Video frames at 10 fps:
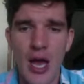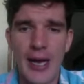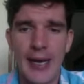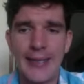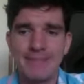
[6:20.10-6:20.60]

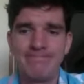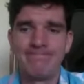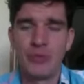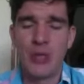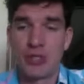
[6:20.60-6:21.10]
Um,
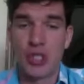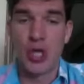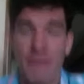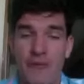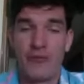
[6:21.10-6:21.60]
you have
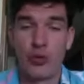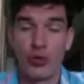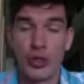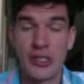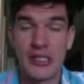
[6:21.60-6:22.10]
a, a,
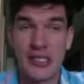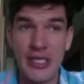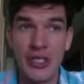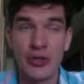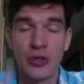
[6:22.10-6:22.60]

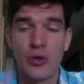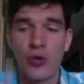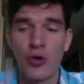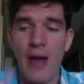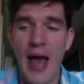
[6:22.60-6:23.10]
senior
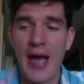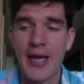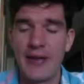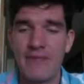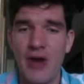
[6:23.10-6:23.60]

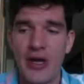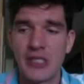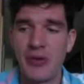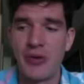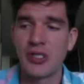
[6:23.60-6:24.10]
quarterback and a very
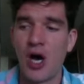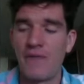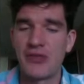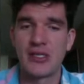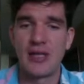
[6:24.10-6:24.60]
experienced offensive